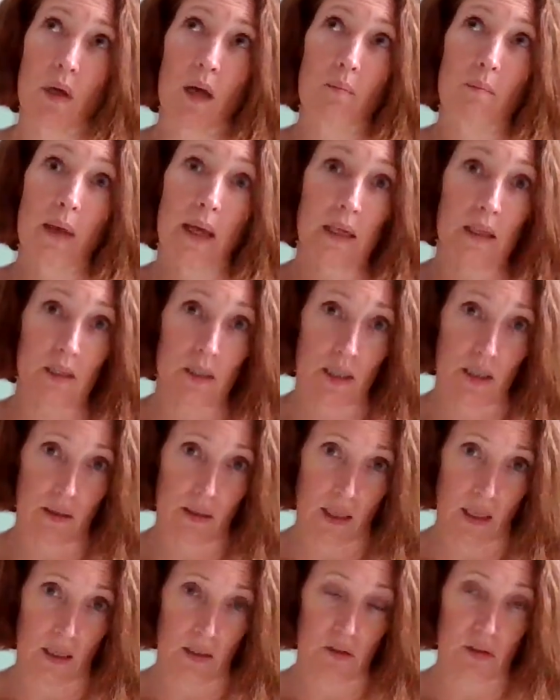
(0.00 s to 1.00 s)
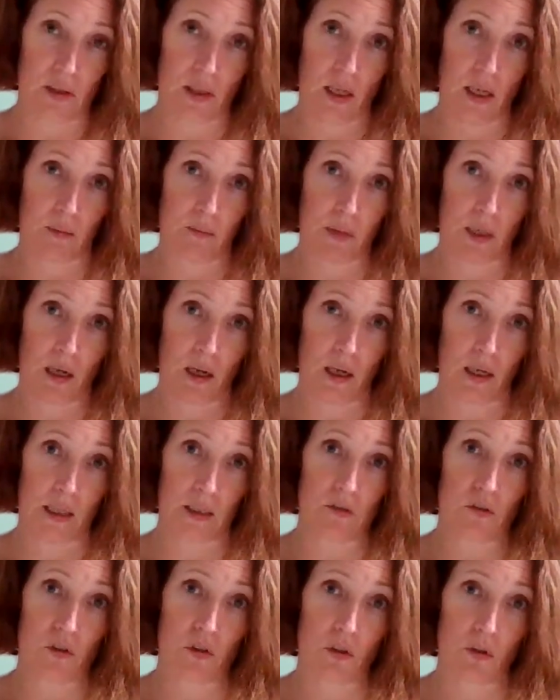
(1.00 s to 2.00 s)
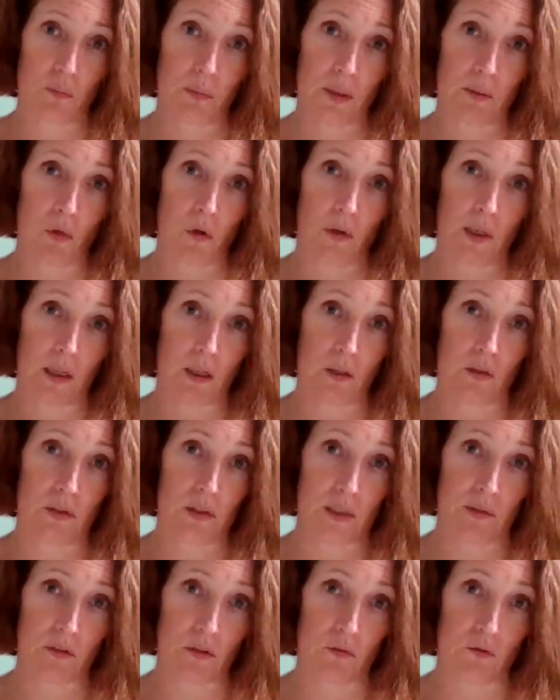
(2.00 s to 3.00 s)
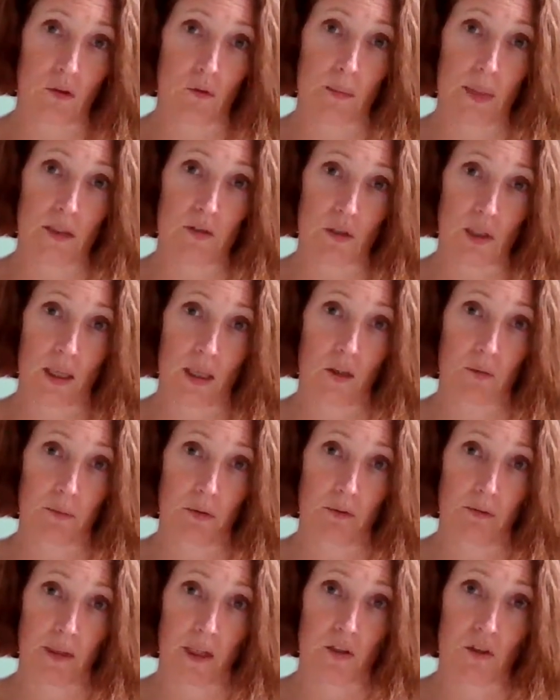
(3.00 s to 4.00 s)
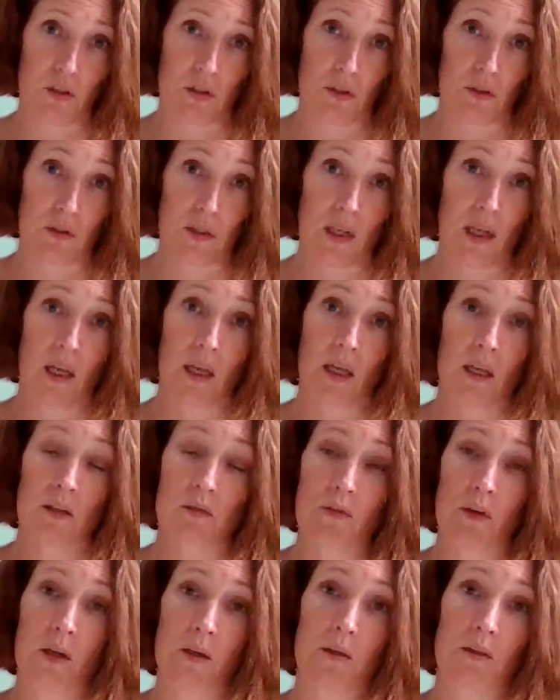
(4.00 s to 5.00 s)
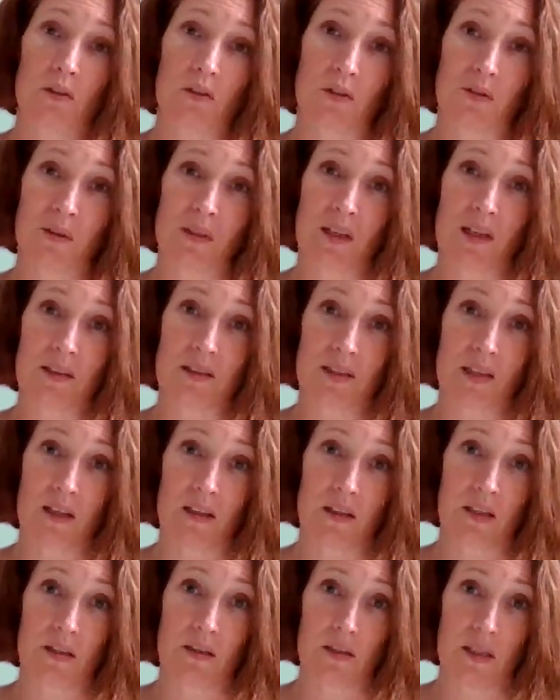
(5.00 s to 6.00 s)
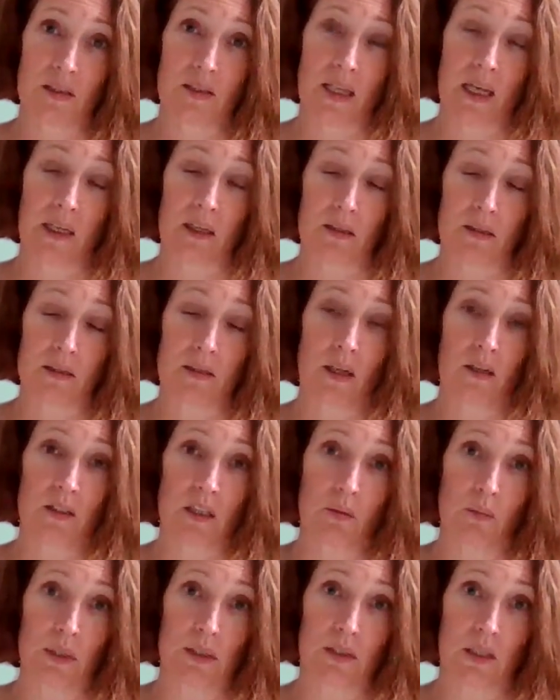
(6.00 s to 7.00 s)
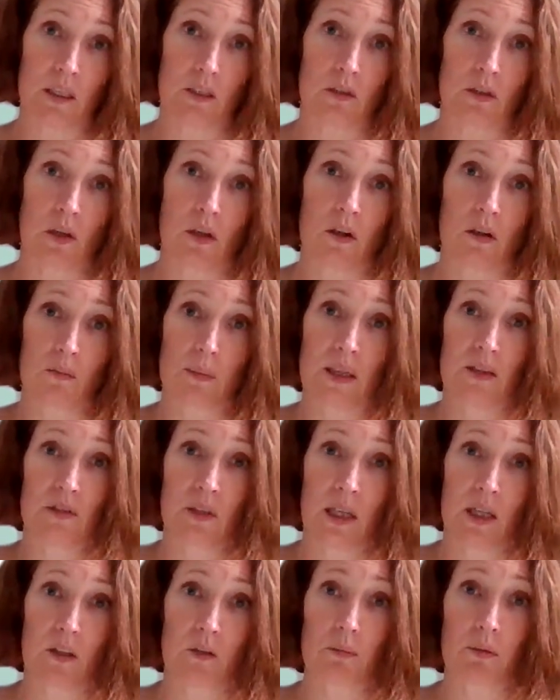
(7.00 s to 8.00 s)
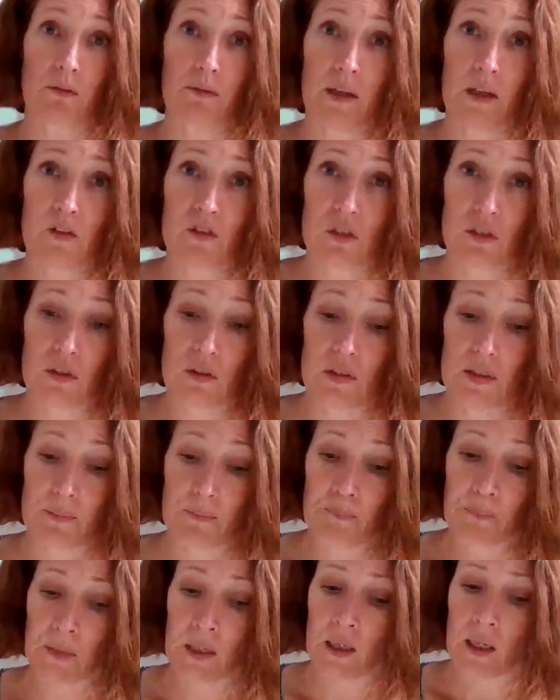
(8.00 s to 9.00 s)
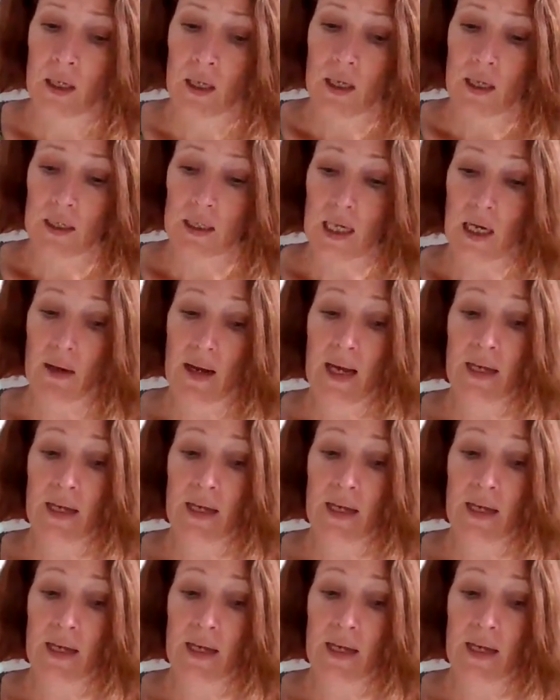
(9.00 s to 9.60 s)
amending that guide to be more inclusive to all mental health professionals, further to the second study we did on mental health professionals. Now,